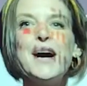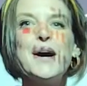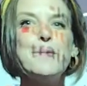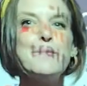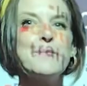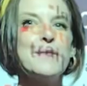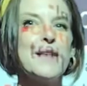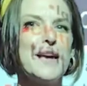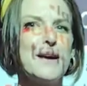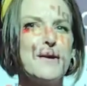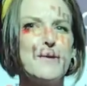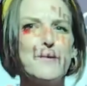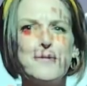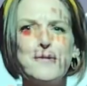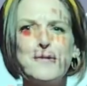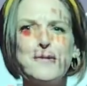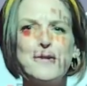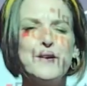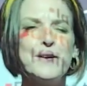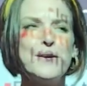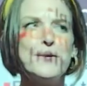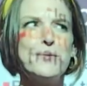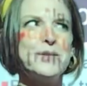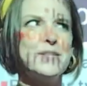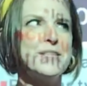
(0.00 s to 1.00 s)
Like,
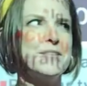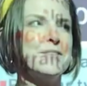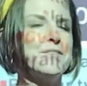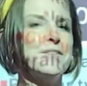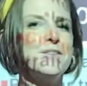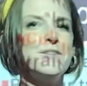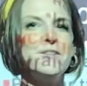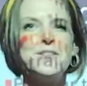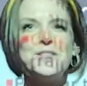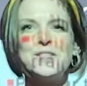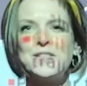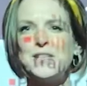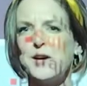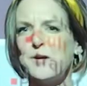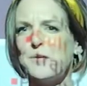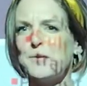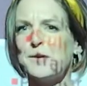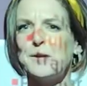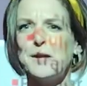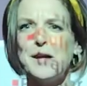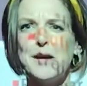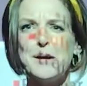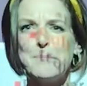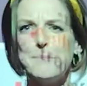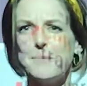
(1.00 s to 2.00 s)
it was a few years ago with
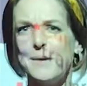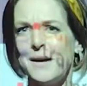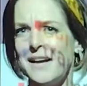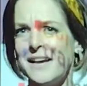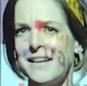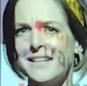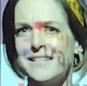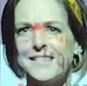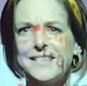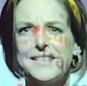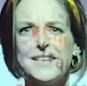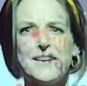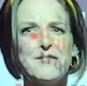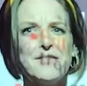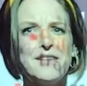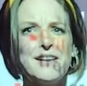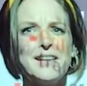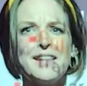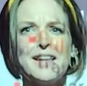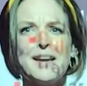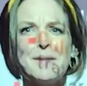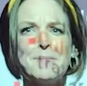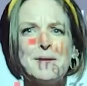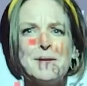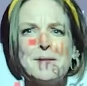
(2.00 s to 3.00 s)
like bae and stuff like
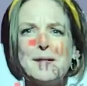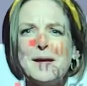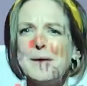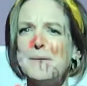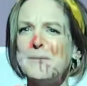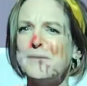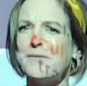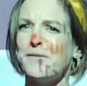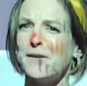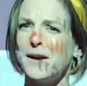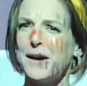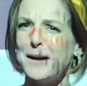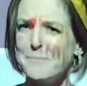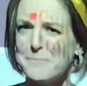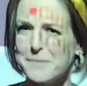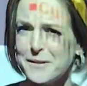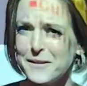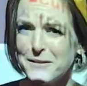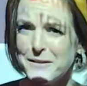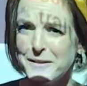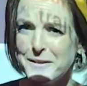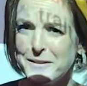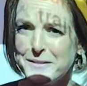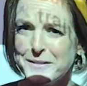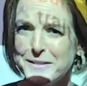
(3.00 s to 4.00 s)
that. I'm like, my grandmother
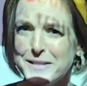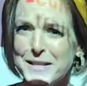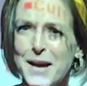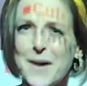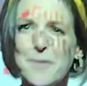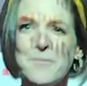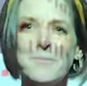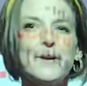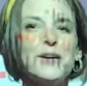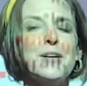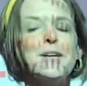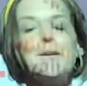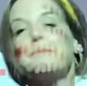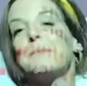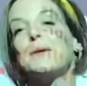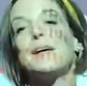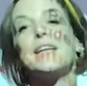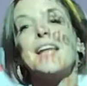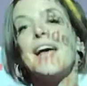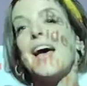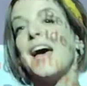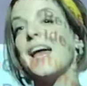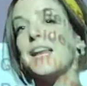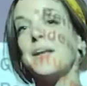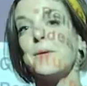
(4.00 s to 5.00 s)
used that word. But
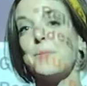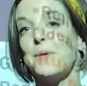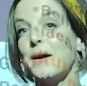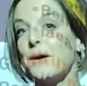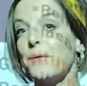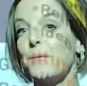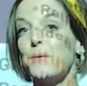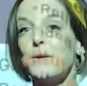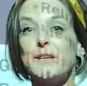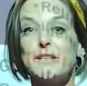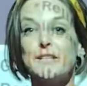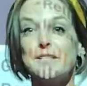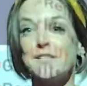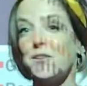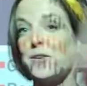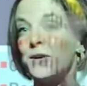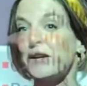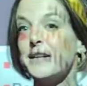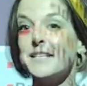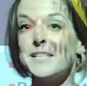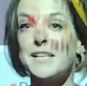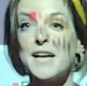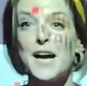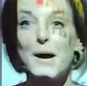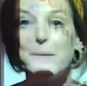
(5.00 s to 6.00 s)
anyway, words are going
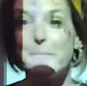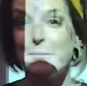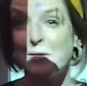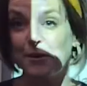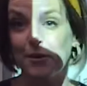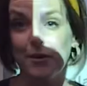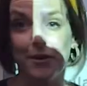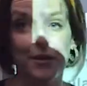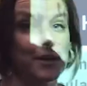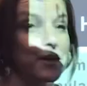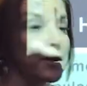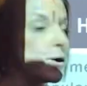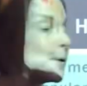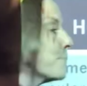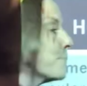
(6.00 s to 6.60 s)
to come and they're going to go.